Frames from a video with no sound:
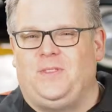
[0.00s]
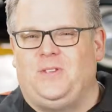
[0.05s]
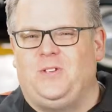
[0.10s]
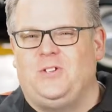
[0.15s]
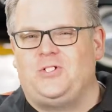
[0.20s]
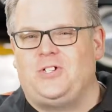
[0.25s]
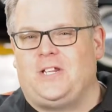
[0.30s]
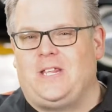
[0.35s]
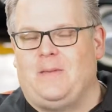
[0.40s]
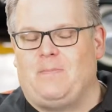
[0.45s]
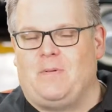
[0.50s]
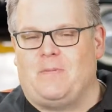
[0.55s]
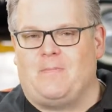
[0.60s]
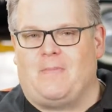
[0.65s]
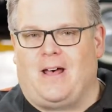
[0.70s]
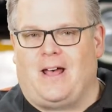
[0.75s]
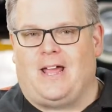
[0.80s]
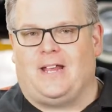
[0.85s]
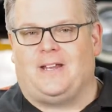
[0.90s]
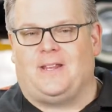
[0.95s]
You should keep in
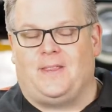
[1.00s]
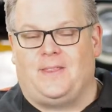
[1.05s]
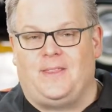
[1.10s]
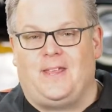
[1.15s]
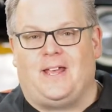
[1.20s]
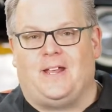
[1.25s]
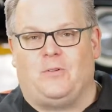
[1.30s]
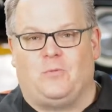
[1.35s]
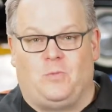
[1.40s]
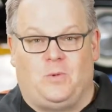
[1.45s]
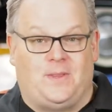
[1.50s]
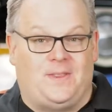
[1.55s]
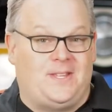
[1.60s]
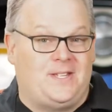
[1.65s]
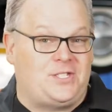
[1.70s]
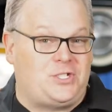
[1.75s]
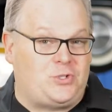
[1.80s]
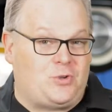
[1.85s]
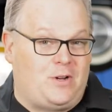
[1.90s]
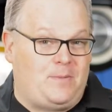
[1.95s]
mind that when
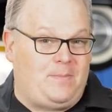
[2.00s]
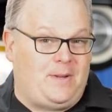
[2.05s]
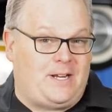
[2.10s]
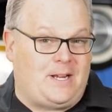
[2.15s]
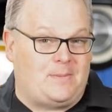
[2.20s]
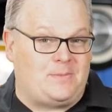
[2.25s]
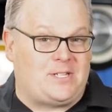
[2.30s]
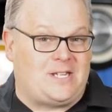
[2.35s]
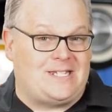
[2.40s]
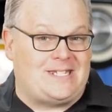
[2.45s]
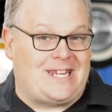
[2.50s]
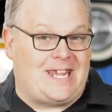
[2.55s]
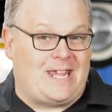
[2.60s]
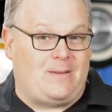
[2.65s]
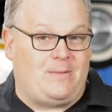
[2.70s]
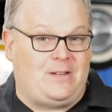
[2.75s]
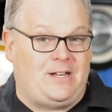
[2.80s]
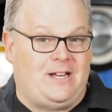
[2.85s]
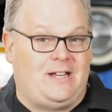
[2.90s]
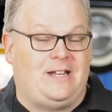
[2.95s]
this joint becomes
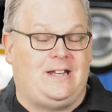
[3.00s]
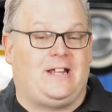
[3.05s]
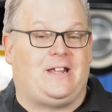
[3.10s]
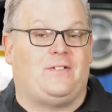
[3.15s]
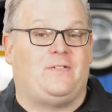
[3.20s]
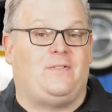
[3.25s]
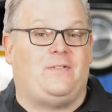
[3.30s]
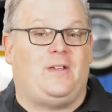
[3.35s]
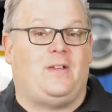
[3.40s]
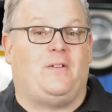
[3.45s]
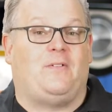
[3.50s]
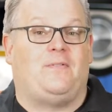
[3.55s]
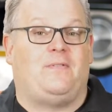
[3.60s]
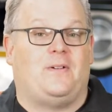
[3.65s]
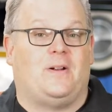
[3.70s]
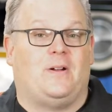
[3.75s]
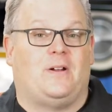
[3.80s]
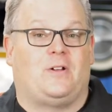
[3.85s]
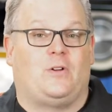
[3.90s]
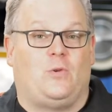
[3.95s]
contaminated, it can fail
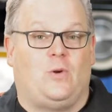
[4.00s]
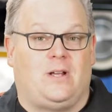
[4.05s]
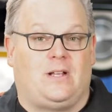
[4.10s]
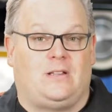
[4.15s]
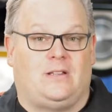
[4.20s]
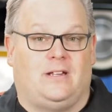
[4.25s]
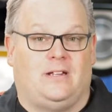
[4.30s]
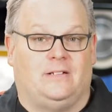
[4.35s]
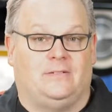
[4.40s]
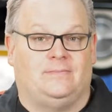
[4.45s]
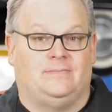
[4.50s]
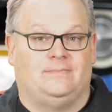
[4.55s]
very quickly.